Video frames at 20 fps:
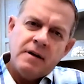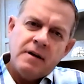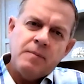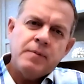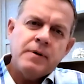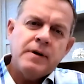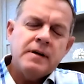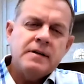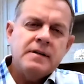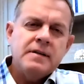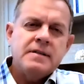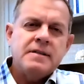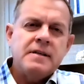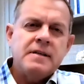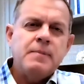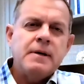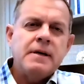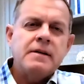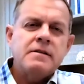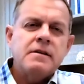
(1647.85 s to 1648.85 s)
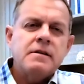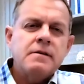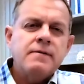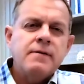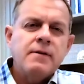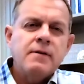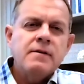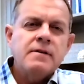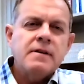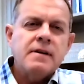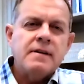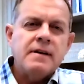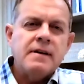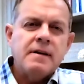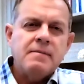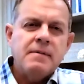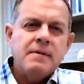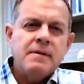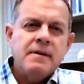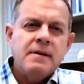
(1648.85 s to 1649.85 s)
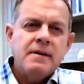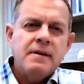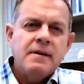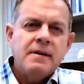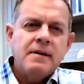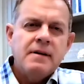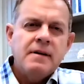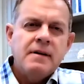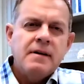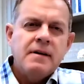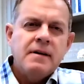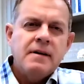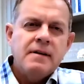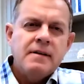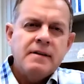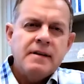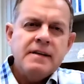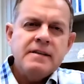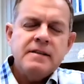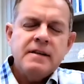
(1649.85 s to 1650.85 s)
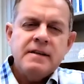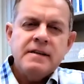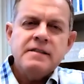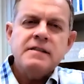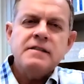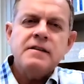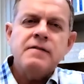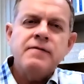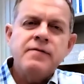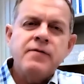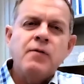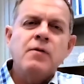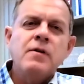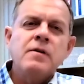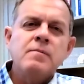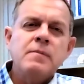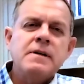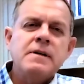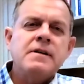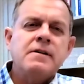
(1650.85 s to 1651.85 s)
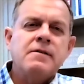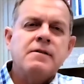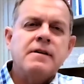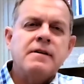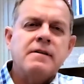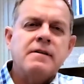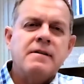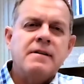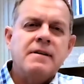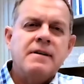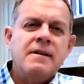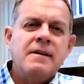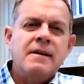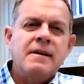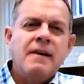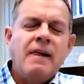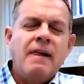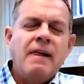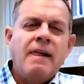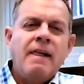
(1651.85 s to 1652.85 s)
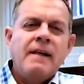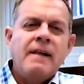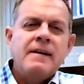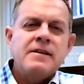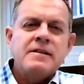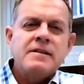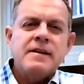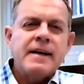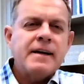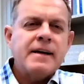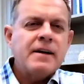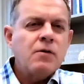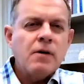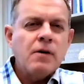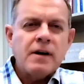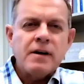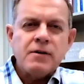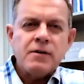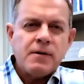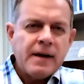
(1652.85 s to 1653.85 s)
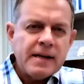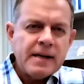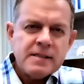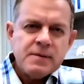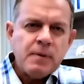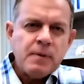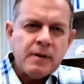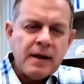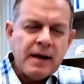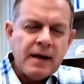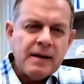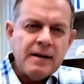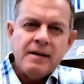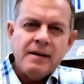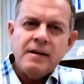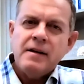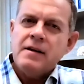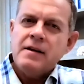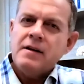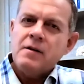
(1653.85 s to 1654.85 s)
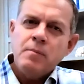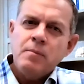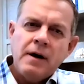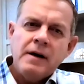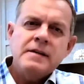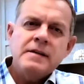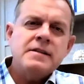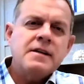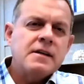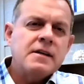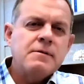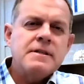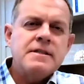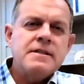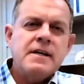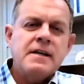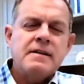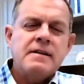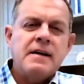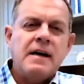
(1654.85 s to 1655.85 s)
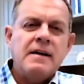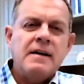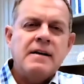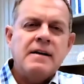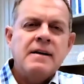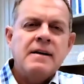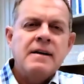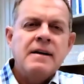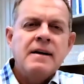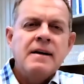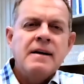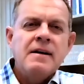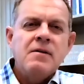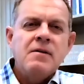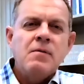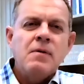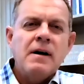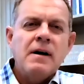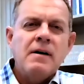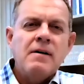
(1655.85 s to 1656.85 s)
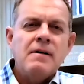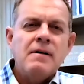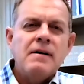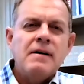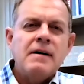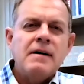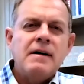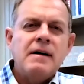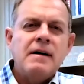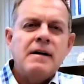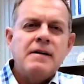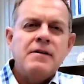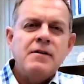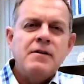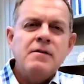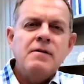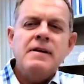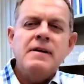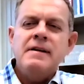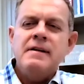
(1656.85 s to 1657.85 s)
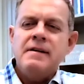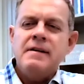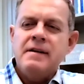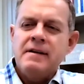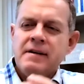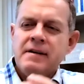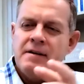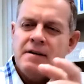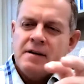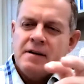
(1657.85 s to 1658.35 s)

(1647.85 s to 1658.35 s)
a pregnancy? Because it's foreign to them. This is a foreign material. Just like an organ transplant, your body's going to reject that. Well, a newly